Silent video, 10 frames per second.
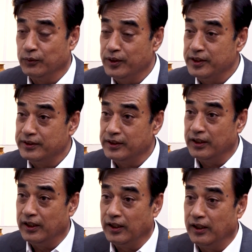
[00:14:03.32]
when
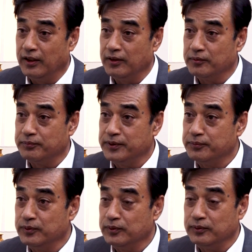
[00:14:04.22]

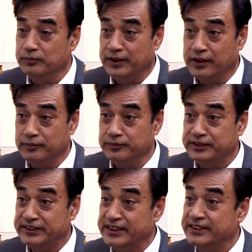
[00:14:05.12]
people become
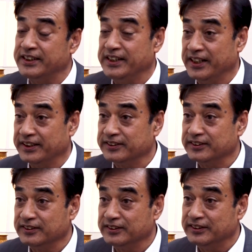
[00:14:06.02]
16 years,
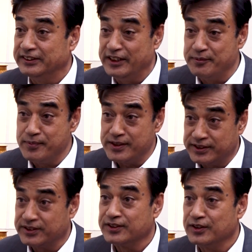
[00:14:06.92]
they
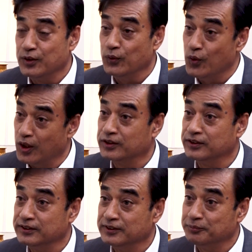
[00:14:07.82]
must work
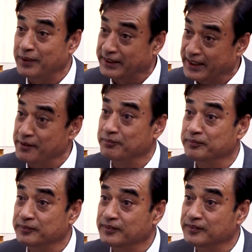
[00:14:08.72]
part-time.
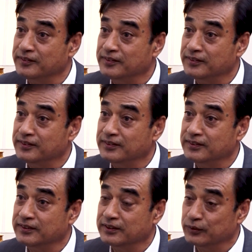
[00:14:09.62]

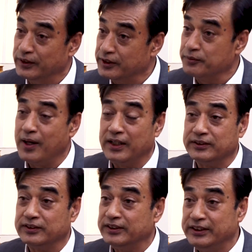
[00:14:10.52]
Okay. Whether
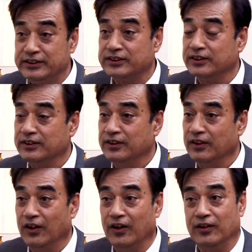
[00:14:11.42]
father rich
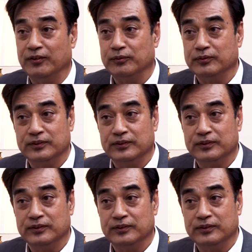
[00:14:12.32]
or